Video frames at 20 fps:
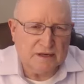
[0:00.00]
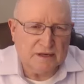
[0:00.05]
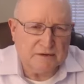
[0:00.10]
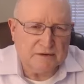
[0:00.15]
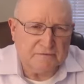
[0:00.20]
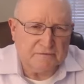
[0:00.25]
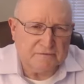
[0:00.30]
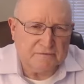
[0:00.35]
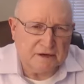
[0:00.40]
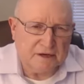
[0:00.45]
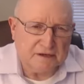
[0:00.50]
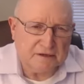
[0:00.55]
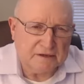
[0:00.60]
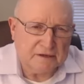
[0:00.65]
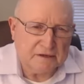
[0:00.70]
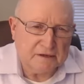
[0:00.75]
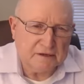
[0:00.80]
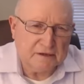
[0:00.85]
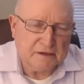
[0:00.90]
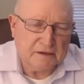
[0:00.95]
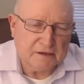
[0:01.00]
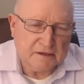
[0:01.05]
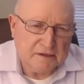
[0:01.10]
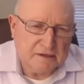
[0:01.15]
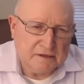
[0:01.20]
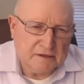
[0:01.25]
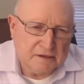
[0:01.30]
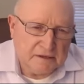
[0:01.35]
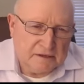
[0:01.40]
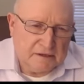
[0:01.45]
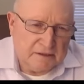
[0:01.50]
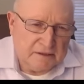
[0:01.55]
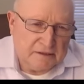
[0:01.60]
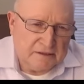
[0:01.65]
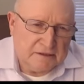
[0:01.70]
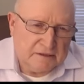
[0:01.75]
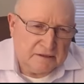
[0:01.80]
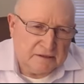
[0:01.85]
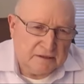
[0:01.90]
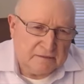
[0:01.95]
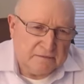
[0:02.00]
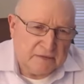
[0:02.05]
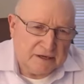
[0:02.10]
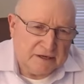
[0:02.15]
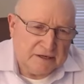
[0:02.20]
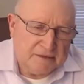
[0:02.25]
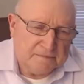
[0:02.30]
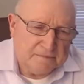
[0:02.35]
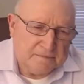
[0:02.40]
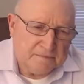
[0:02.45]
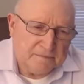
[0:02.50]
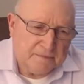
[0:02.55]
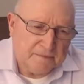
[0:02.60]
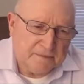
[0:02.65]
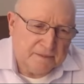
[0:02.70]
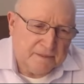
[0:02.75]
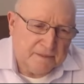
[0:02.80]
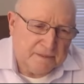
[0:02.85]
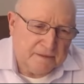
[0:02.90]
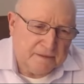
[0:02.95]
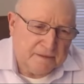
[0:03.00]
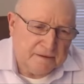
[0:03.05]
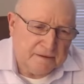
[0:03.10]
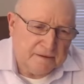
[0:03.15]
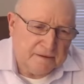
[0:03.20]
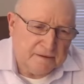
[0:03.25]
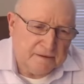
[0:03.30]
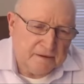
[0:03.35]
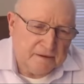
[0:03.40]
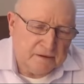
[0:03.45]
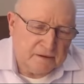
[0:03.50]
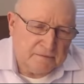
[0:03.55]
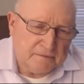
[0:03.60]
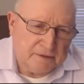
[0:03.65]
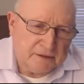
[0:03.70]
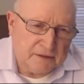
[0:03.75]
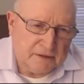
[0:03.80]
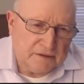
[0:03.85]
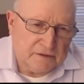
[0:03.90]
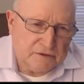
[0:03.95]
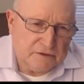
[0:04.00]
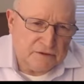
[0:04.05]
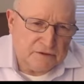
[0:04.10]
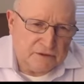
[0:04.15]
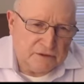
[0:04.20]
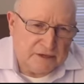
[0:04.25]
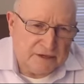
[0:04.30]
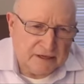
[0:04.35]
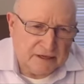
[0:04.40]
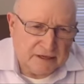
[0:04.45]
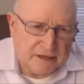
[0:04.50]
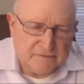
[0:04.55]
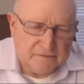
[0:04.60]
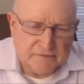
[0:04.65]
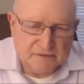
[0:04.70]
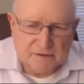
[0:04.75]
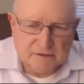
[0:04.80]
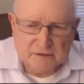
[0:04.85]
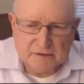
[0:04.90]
I can find in my literature. I have